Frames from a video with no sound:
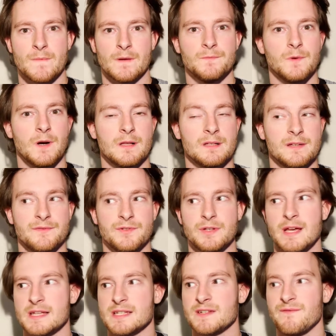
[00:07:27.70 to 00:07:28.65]
Well, if you
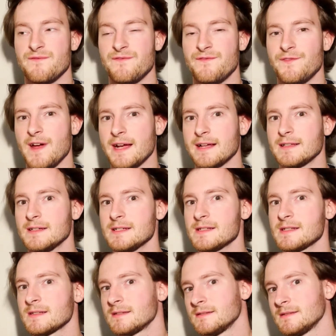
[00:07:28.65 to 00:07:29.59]
guessed
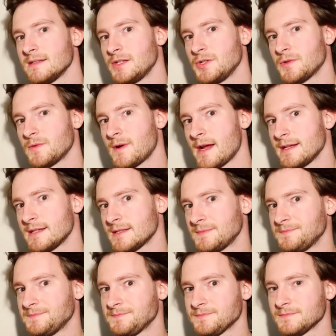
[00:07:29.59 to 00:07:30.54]
feckless, then you're right.
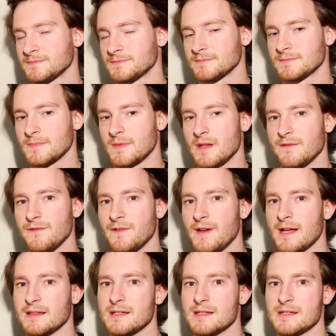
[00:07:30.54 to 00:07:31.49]

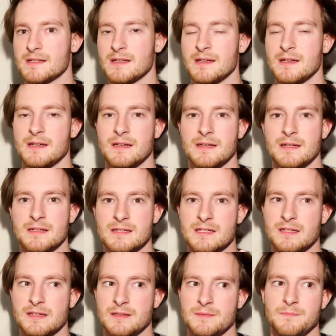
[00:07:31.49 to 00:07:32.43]
Feckless is
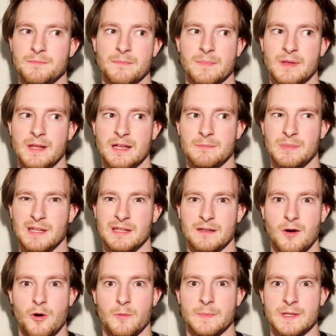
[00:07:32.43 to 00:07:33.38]
to like being
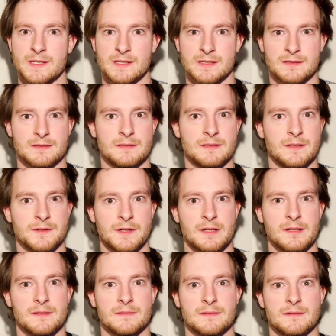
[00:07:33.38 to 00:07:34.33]
hopeless, okay?